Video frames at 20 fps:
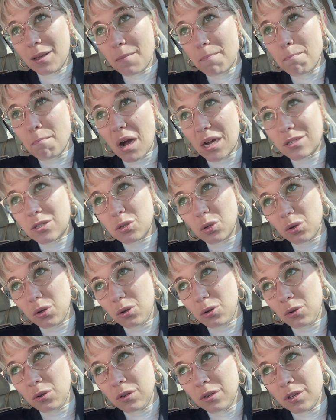
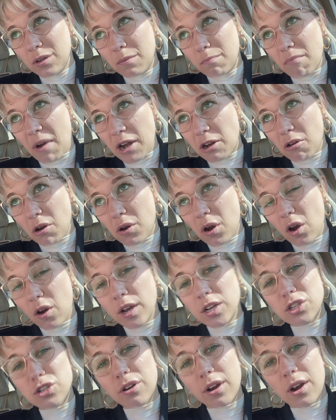muscle
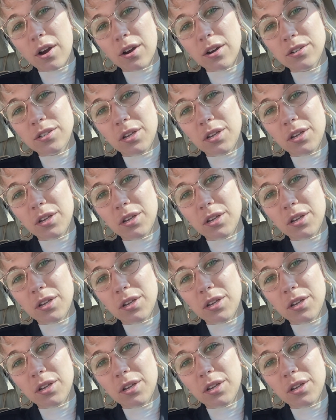microcurrent trigger.